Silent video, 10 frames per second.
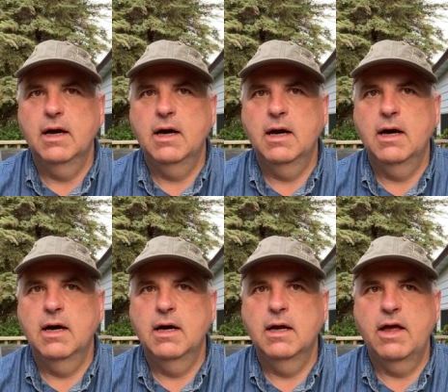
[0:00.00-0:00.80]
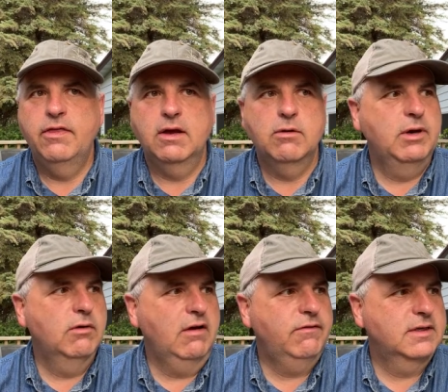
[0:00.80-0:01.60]
I think it would be
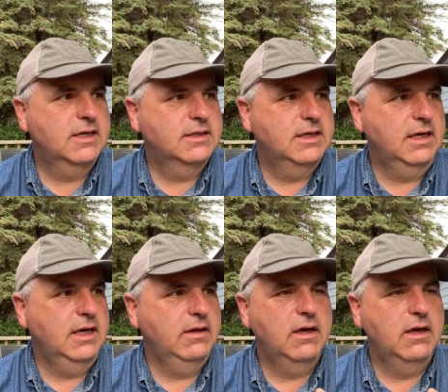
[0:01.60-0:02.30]
great for tzatziki.